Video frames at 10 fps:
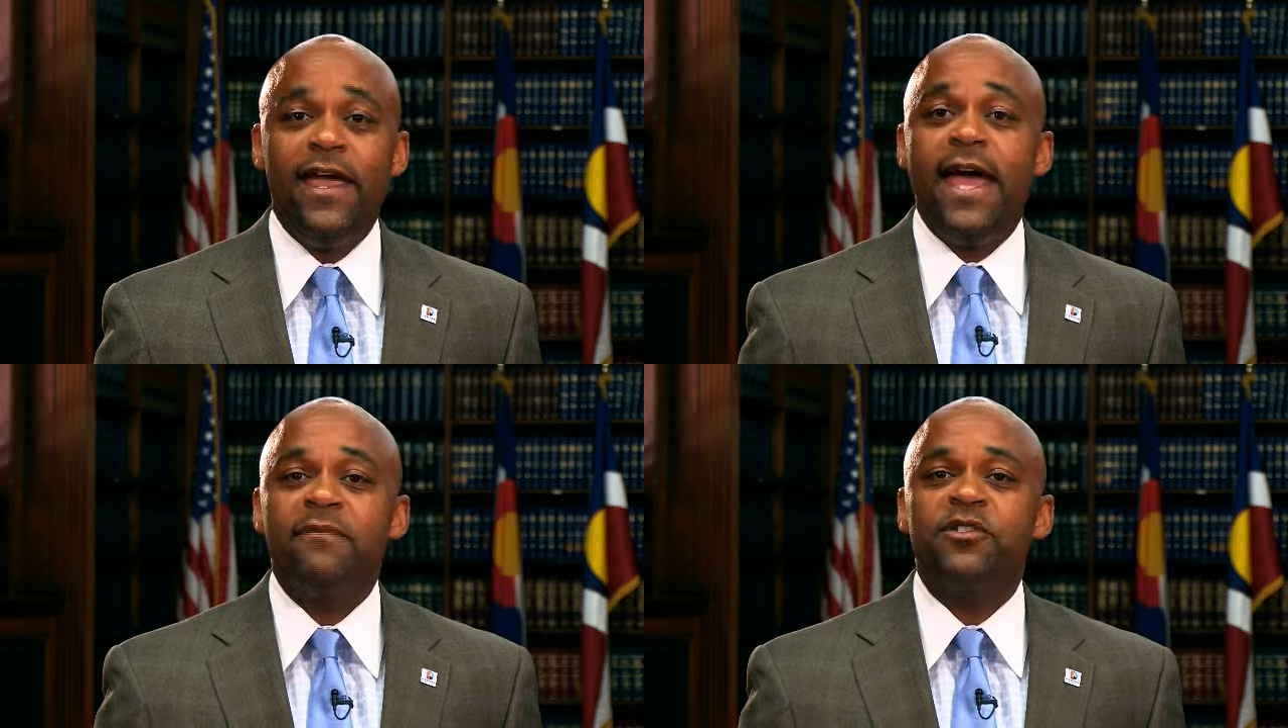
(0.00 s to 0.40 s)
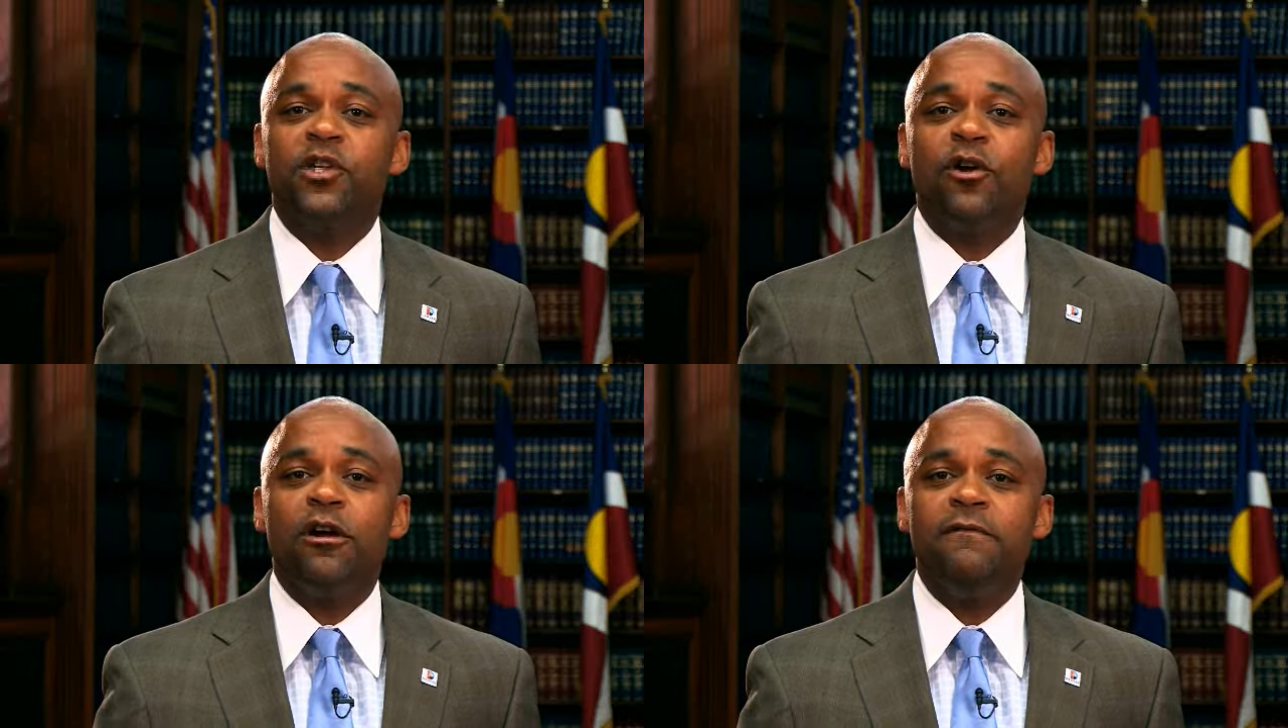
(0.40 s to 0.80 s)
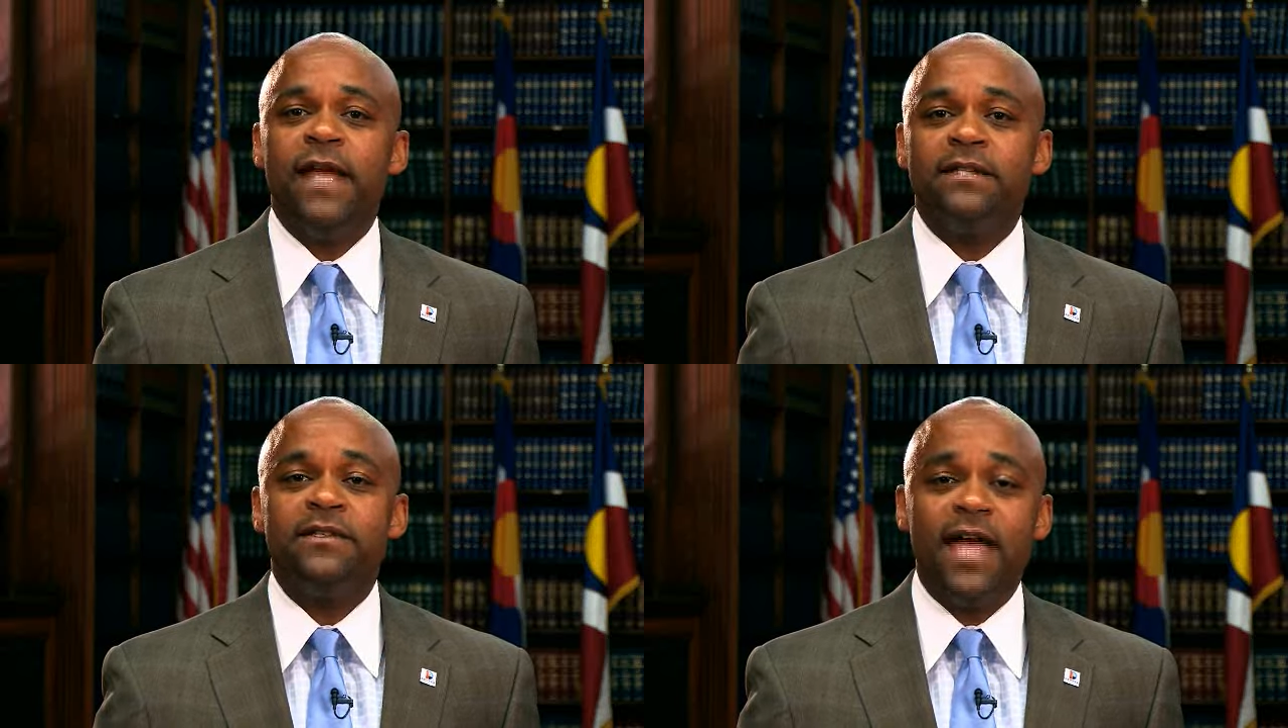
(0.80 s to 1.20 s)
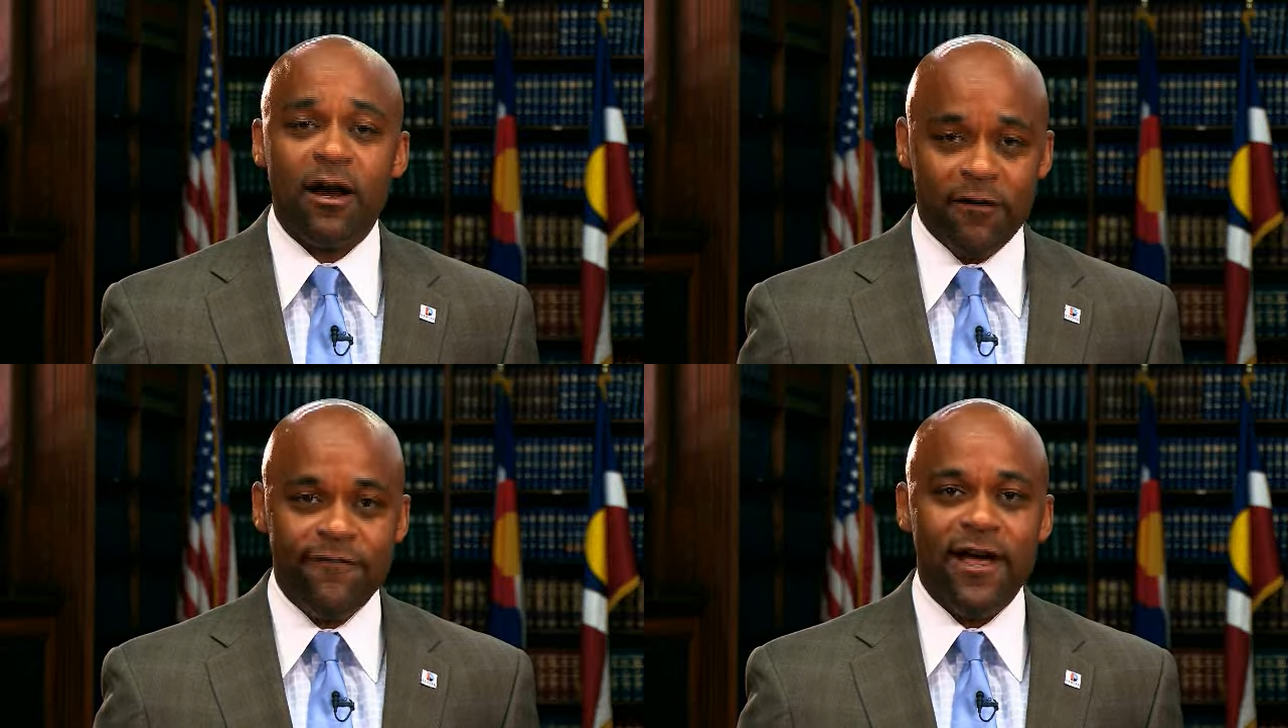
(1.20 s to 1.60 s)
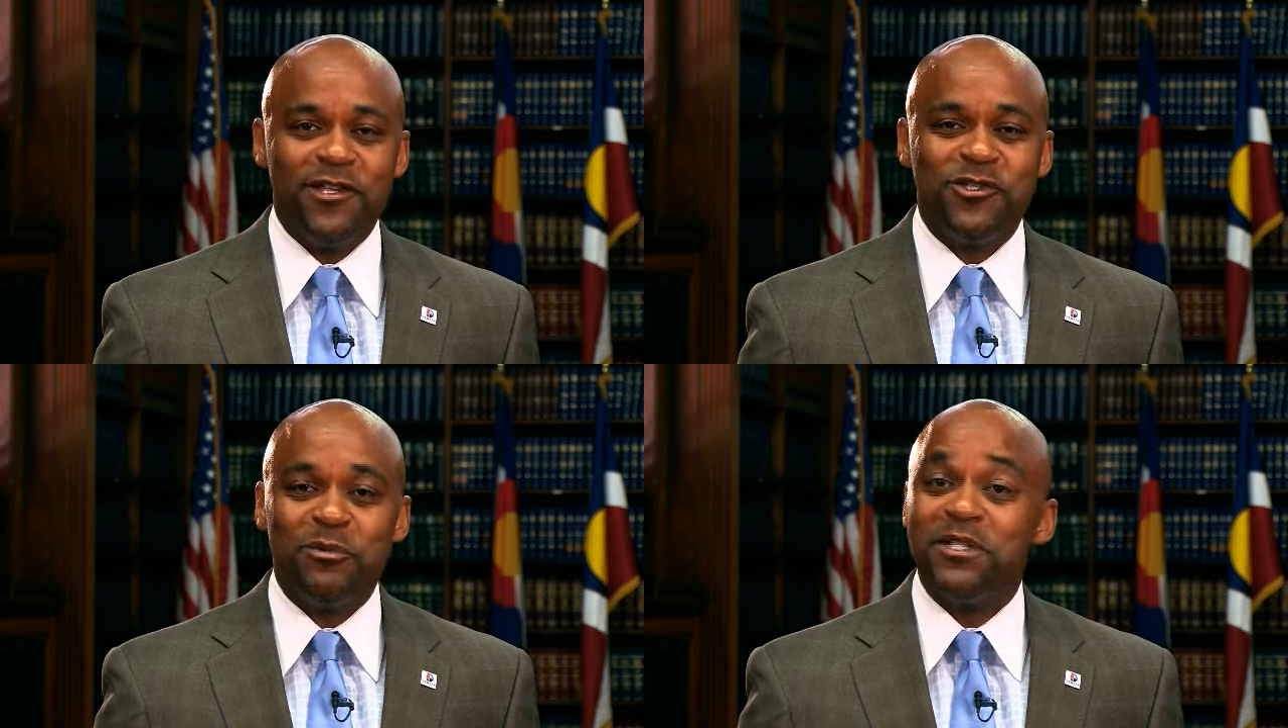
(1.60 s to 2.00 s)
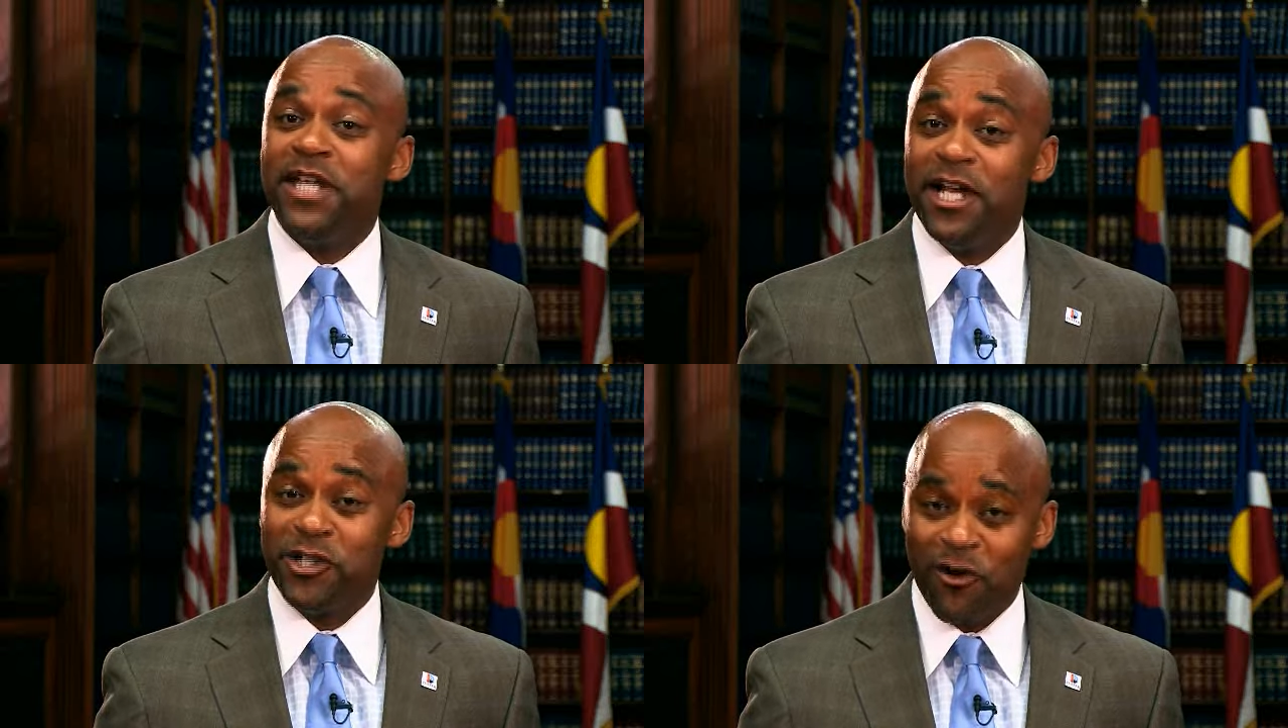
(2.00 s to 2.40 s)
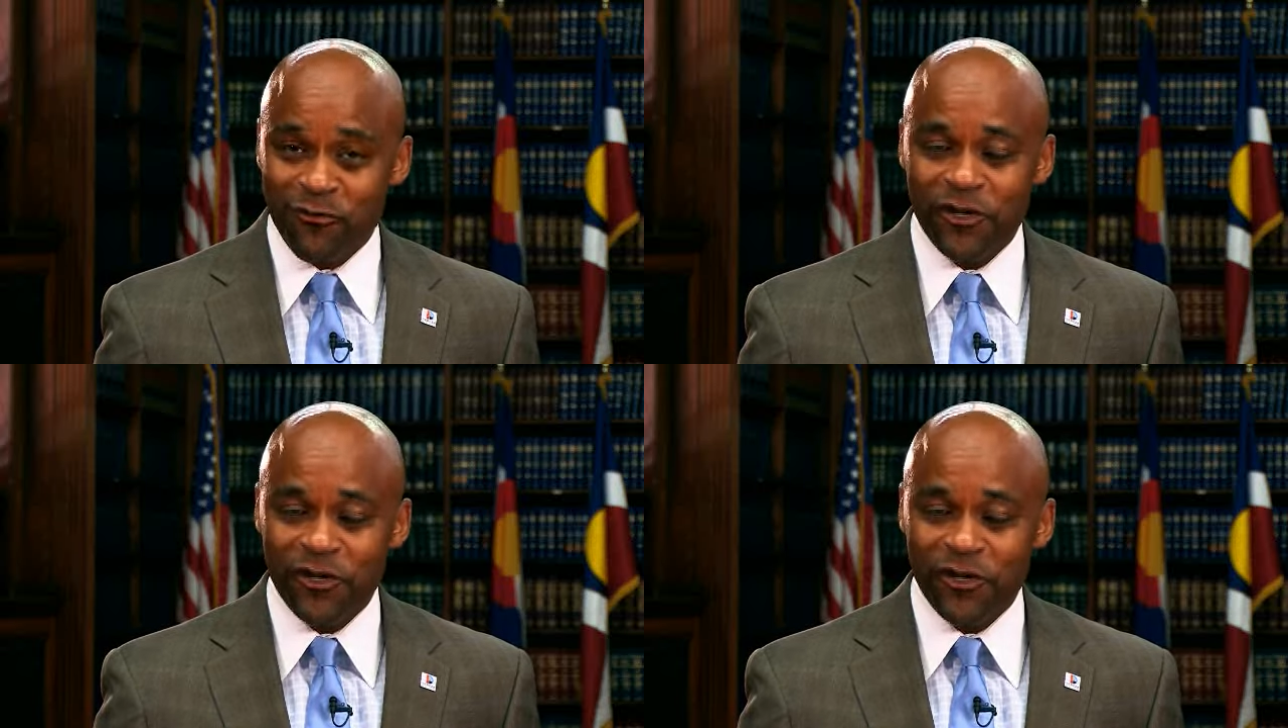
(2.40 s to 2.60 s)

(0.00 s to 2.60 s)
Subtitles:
They have served and sacrificed to protect our